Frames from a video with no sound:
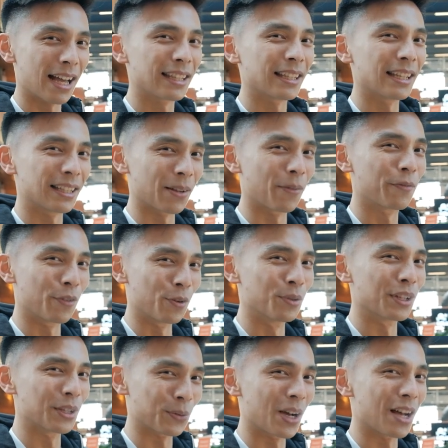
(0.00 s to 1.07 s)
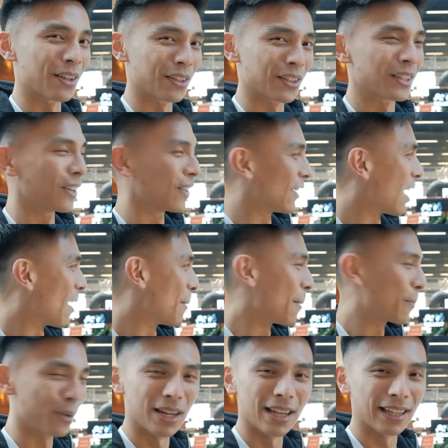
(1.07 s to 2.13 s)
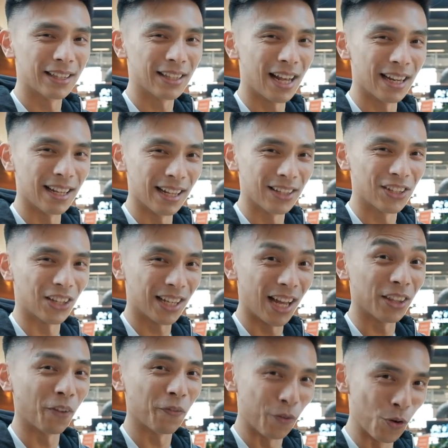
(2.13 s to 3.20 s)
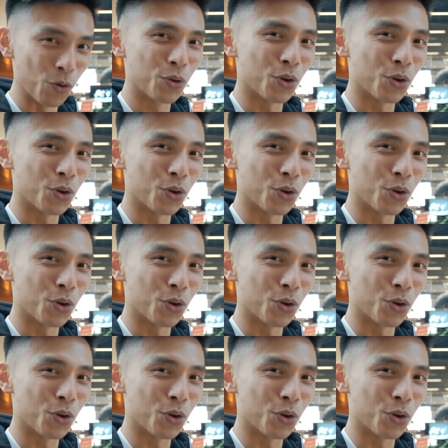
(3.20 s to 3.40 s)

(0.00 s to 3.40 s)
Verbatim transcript: I see some food as well. So um, I'm pretty excited to check out the food